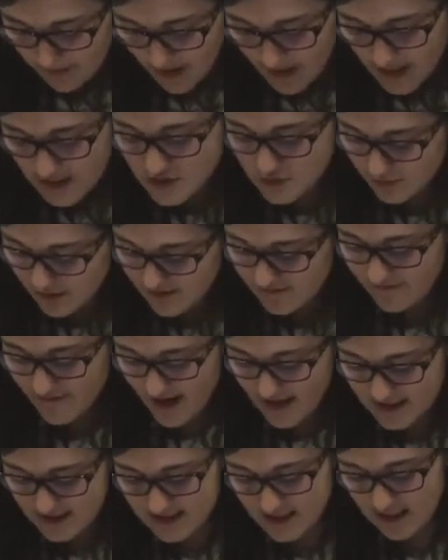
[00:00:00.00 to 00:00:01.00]
It's really
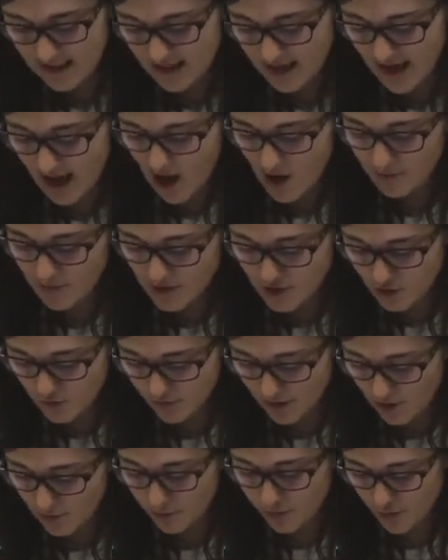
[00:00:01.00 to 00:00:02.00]
fascinating how much
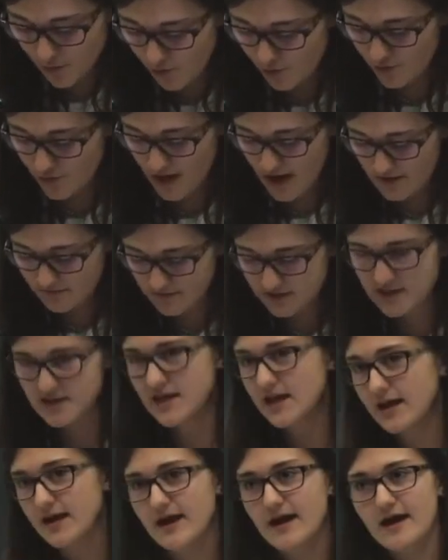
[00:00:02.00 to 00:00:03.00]
we are programmed to
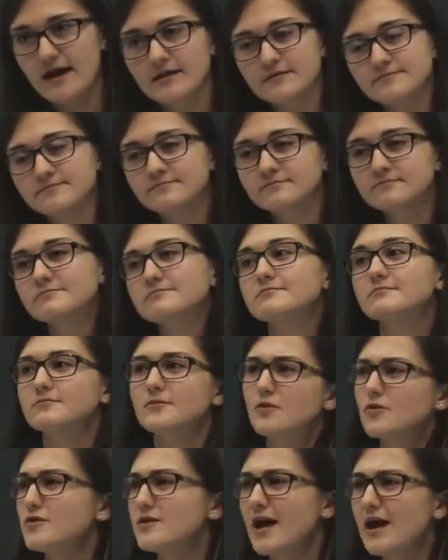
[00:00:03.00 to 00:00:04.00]
think ahead.
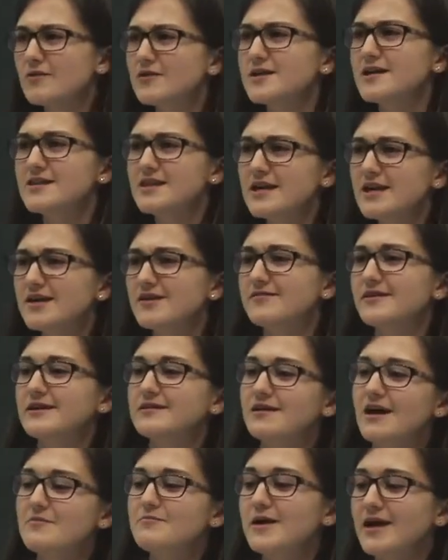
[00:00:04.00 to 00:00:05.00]
Or now that I think of
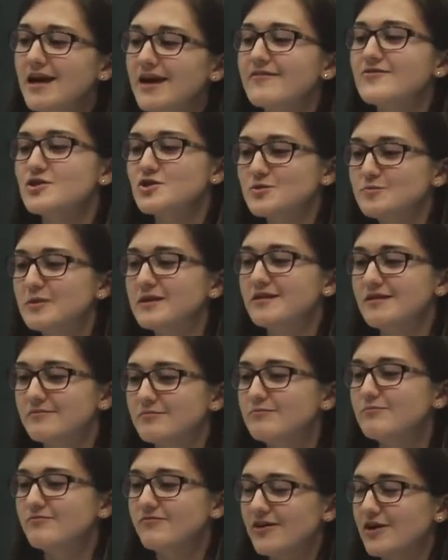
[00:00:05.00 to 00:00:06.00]
it, I may have just been
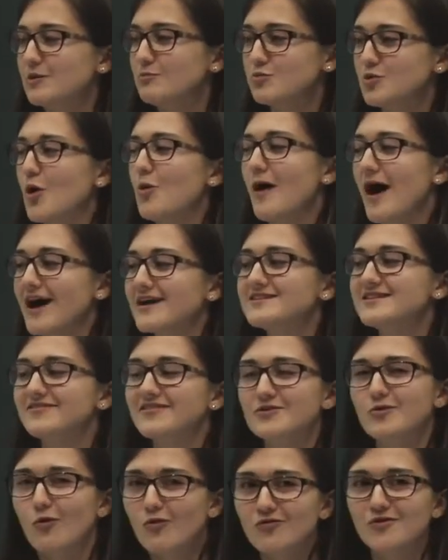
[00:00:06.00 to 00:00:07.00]
a very proactive
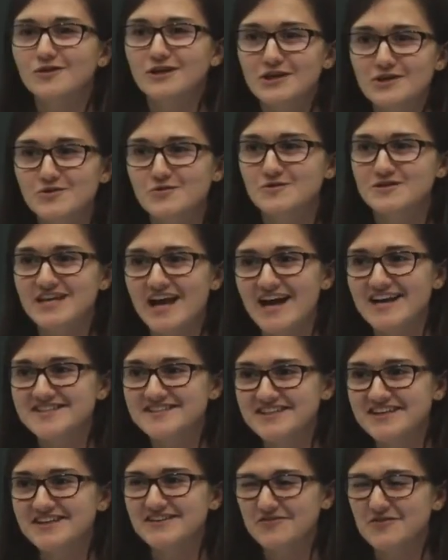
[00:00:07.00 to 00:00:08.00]
and overly
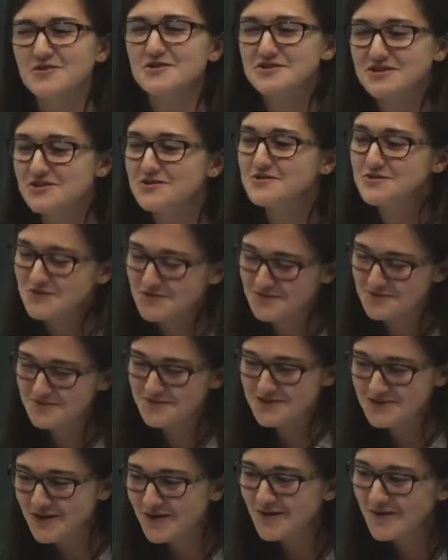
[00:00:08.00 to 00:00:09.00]
enthusiastic first-year
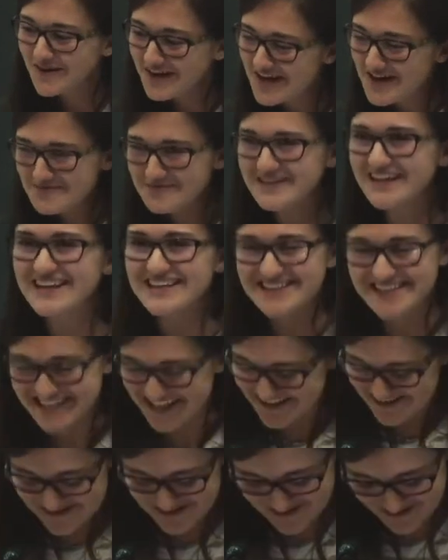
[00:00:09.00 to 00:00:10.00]
student, but that's
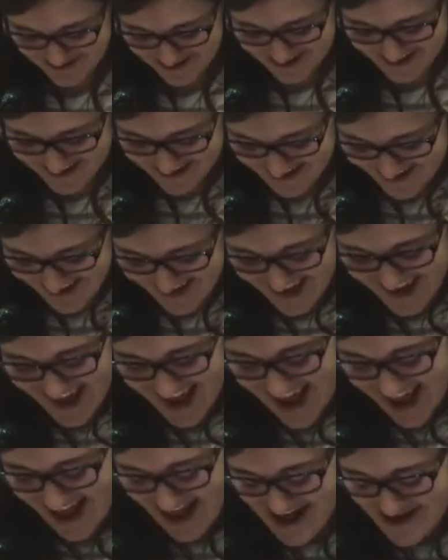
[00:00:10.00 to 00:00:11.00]
another story.
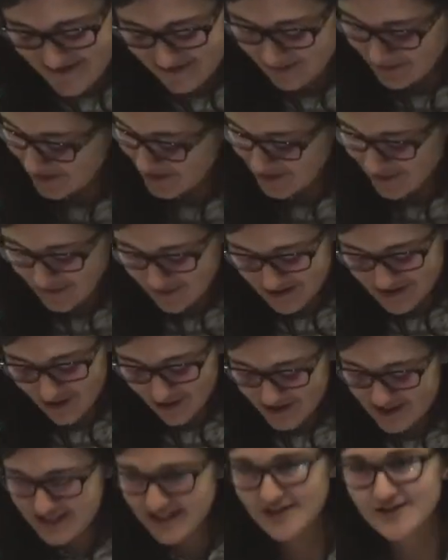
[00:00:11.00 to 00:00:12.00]
But in
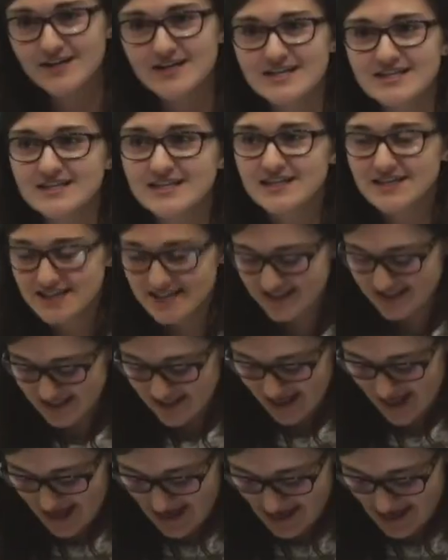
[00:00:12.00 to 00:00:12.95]
all seriousness,